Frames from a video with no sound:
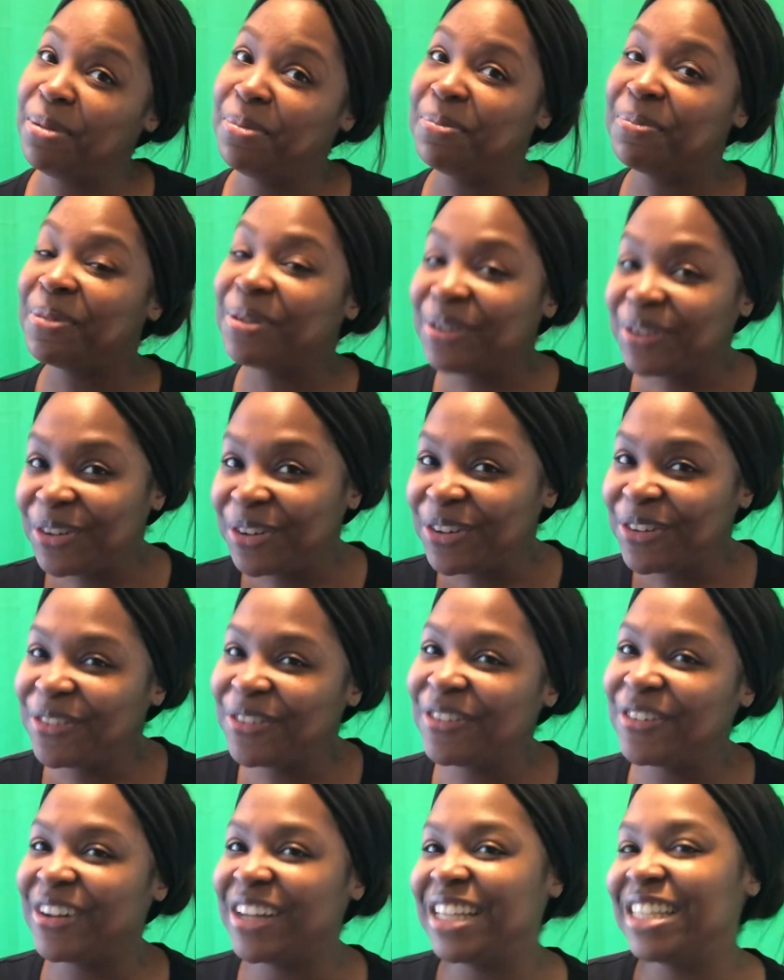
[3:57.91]
move
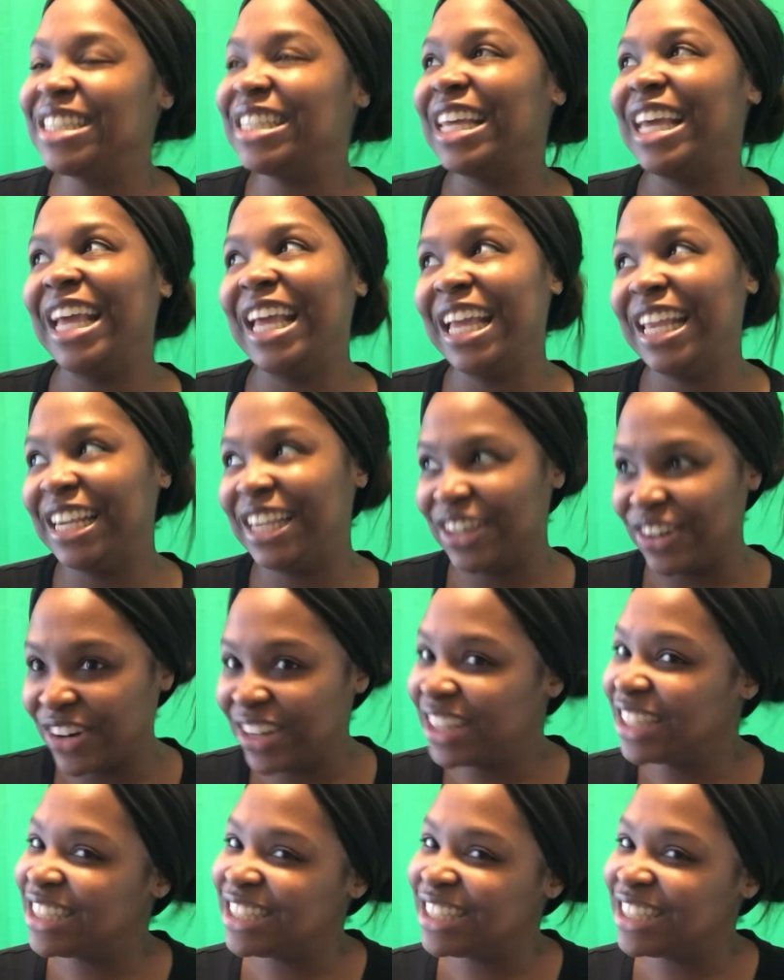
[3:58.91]
was during the